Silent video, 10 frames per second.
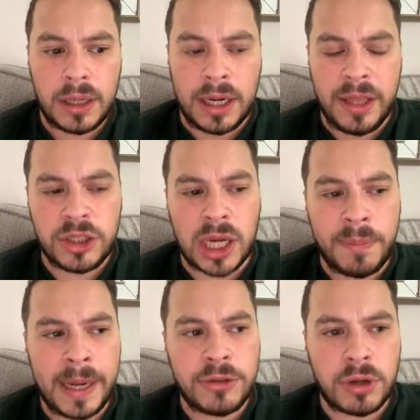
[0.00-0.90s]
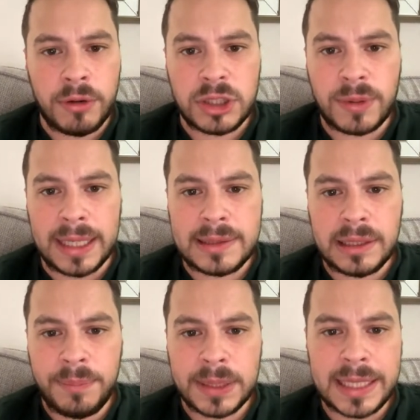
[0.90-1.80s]
And I think Joao Pedro at
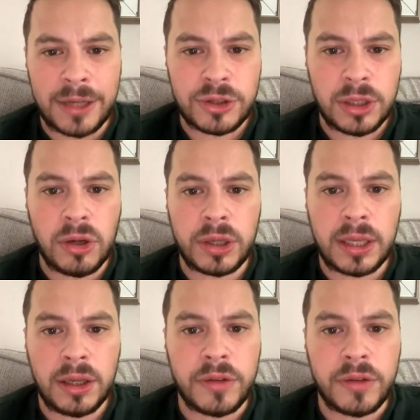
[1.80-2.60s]
20, potentially looking